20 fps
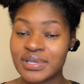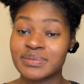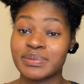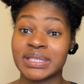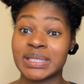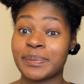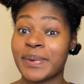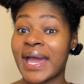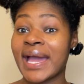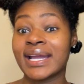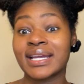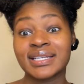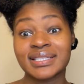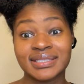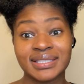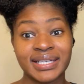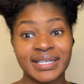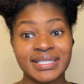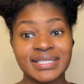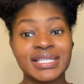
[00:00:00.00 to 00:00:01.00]
but the package
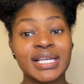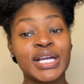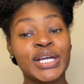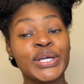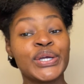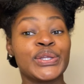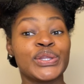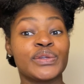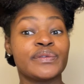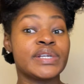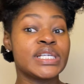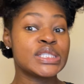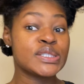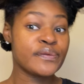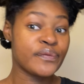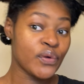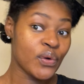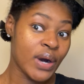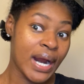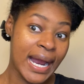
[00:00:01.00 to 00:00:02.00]
says 3 to
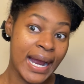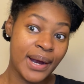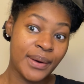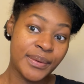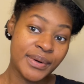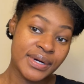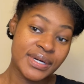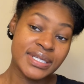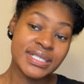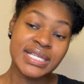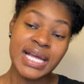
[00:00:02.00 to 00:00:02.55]
4 hours.